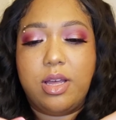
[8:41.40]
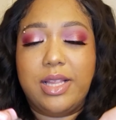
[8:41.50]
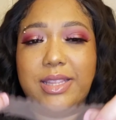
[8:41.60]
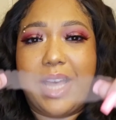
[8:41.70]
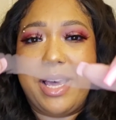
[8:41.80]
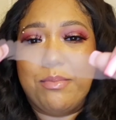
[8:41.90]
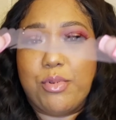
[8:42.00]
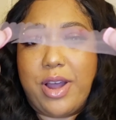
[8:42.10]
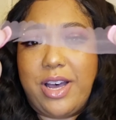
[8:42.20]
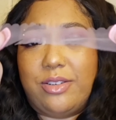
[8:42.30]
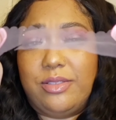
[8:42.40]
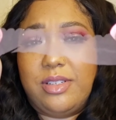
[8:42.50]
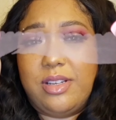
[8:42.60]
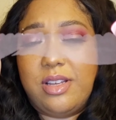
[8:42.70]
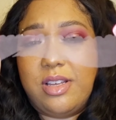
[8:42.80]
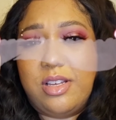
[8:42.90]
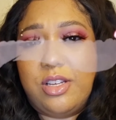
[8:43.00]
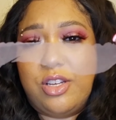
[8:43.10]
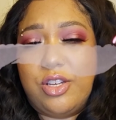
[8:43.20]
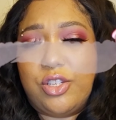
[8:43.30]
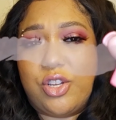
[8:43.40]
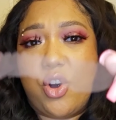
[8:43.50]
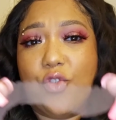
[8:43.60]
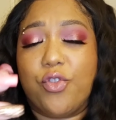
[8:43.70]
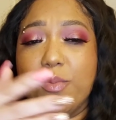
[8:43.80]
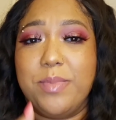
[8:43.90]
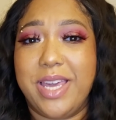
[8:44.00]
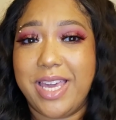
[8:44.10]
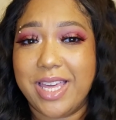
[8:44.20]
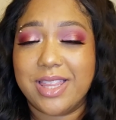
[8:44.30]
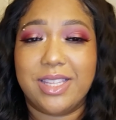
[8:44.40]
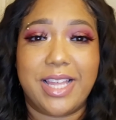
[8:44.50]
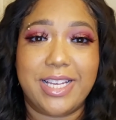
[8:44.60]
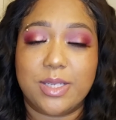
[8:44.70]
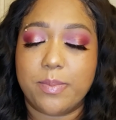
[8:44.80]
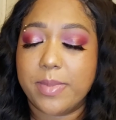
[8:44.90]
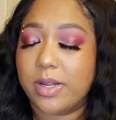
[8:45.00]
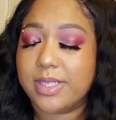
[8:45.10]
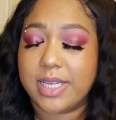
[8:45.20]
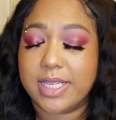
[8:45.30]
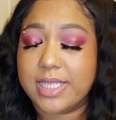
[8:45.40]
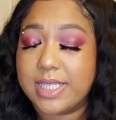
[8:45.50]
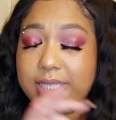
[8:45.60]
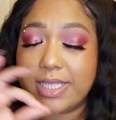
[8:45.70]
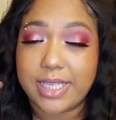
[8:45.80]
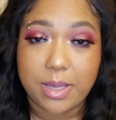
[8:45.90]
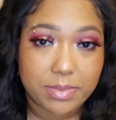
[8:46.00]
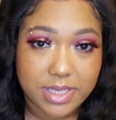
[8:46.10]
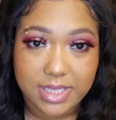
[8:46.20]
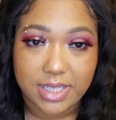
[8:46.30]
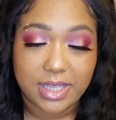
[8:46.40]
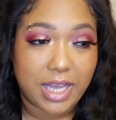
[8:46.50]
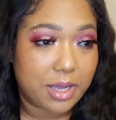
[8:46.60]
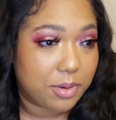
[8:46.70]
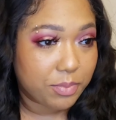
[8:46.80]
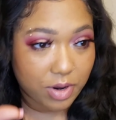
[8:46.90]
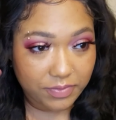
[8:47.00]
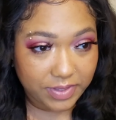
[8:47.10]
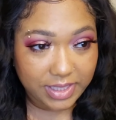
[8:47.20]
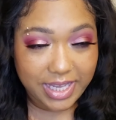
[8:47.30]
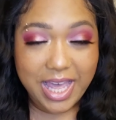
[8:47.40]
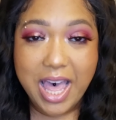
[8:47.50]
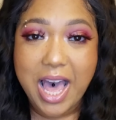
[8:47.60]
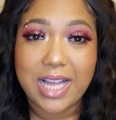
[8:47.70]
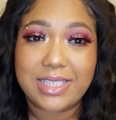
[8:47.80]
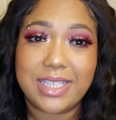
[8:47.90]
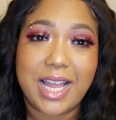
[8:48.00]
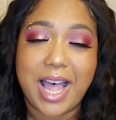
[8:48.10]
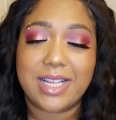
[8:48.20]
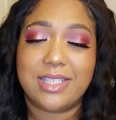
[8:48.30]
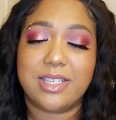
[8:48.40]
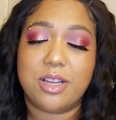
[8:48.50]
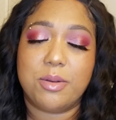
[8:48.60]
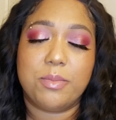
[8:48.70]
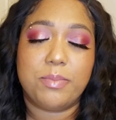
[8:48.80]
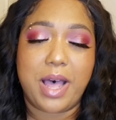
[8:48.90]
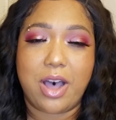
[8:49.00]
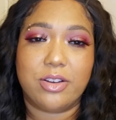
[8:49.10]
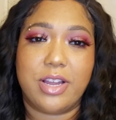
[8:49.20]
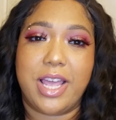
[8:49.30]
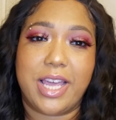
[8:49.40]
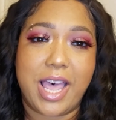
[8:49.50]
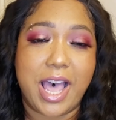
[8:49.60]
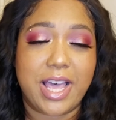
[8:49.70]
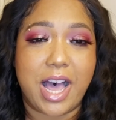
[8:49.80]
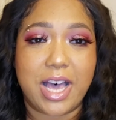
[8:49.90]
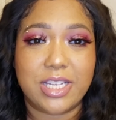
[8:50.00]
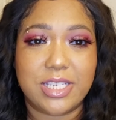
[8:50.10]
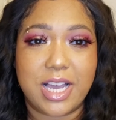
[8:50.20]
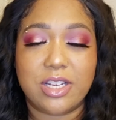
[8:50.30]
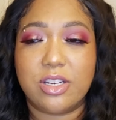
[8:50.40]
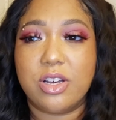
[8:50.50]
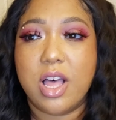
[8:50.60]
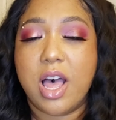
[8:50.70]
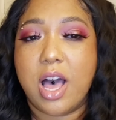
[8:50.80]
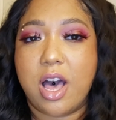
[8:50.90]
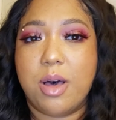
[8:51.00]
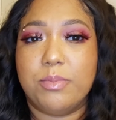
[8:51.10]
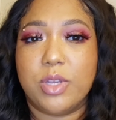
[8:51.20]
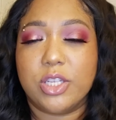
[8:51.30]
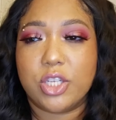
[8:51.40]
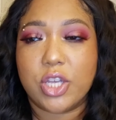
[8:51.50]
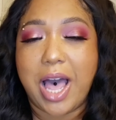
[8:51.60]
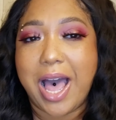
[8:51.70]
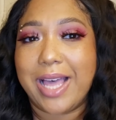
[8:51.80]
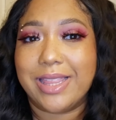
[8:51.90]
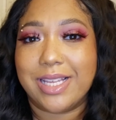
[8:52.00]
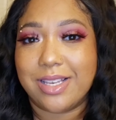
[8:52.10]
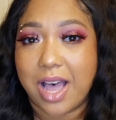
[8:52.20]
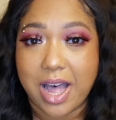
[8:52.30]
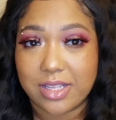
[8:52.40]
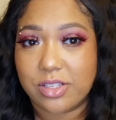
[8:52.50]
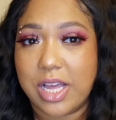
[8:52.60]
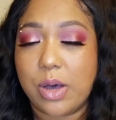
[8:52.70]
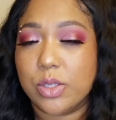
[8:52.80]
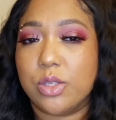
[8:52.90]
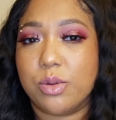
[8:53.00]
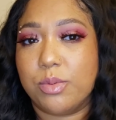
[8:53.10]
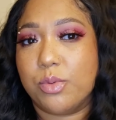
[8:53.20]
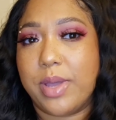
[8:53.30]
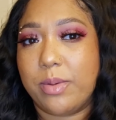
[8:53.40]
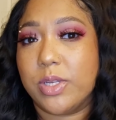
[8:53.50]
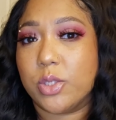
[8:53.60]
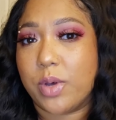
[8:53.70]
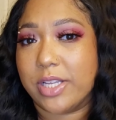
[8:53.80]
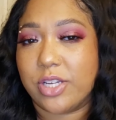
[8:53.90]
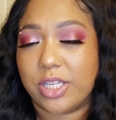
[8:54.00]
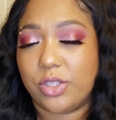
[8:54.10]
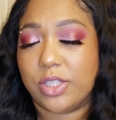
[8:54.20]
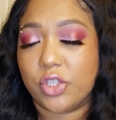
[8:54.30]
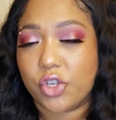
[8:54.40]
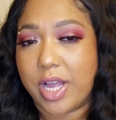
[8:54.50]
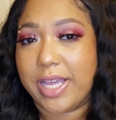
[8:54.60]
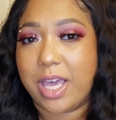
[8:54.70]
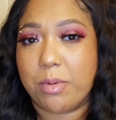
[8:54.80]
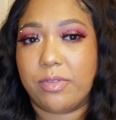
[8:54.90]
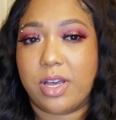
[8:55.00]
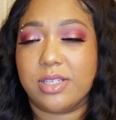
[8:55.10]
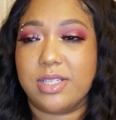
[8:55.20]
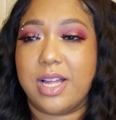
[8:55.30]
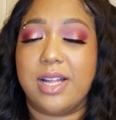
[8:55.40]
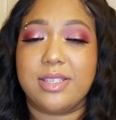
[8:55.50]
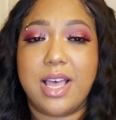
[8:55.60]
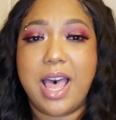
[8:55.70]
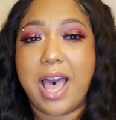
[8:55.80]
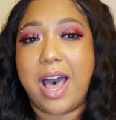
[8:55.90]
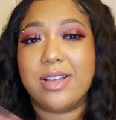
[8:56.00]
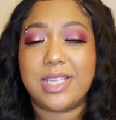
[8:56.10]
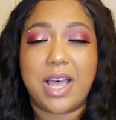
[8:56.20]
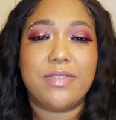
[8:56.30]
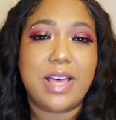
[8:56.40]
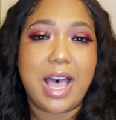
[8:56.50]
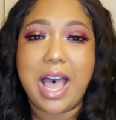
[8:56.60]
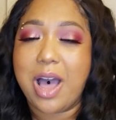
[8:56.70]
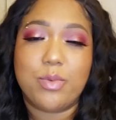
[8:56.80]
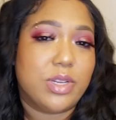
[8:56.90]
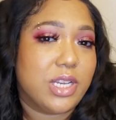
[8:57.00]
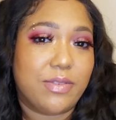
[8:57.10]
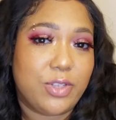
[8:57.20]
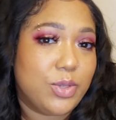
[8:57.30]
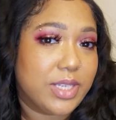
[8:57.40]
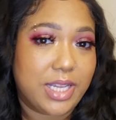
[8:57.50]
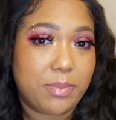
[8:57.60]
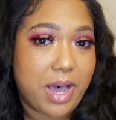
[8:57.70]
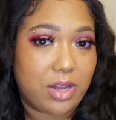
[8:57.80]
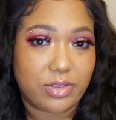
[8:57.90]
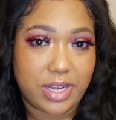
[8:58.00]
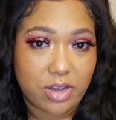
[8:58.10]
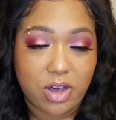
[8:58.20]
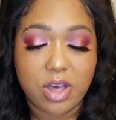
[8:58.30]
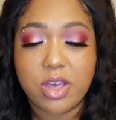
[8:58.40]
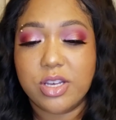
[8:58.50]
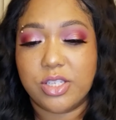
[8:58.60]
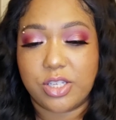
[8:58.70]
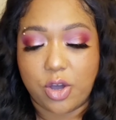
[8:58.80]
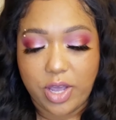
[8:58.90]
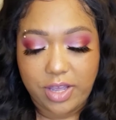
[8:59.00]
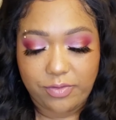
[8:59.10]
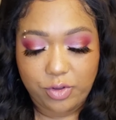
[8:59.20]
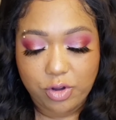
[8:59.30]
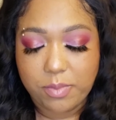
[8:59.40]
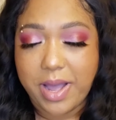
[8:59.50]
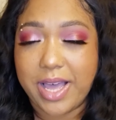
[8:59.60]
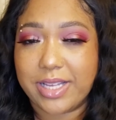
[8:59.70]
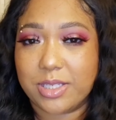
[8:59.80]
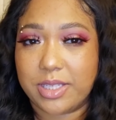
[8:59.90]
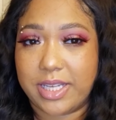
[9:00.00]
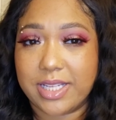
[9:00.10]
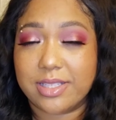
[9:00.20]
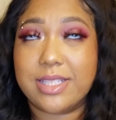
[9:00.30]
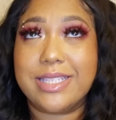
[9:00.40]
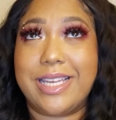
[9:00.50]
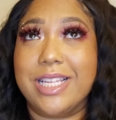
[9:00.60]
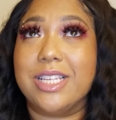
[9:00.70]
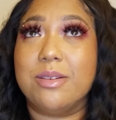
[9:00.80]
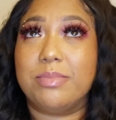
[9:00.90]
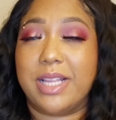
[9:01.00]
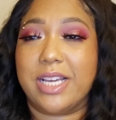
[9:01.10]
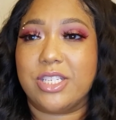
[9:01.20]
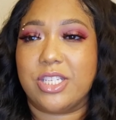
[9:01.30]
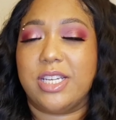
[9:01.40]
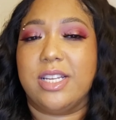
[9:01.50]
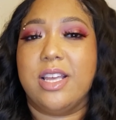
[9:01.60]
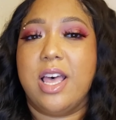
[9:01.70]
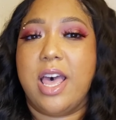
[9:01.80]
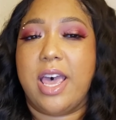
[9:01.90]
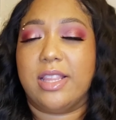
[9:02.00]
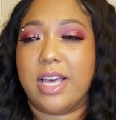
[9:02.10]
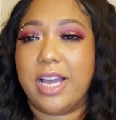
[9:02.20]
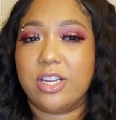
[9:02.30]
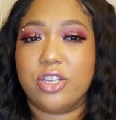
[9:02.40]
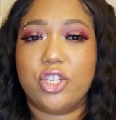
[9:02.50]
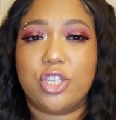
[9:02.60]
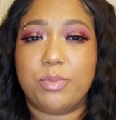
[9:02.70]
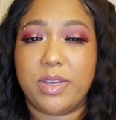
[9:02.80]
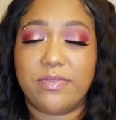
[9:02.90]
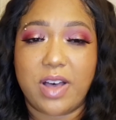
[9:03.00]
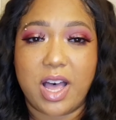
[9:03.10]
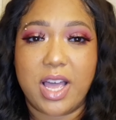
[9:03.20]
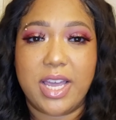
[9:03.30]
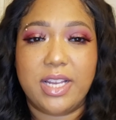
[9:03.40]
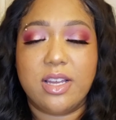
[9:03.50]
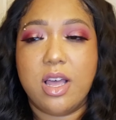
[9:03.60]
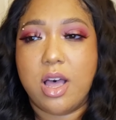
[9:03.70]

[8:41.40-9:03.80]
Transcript: a light brown. So for me, the lace melted seamlessly, like perfectly. I did add some powder, aka eyeshadow, um, to hide the knot. So that was the, the main reason why I tried to do try camouflage the knots. Outside of that, I wouldn't have used any powder at all. So if you are my skin complexion and lighter, you should be fine.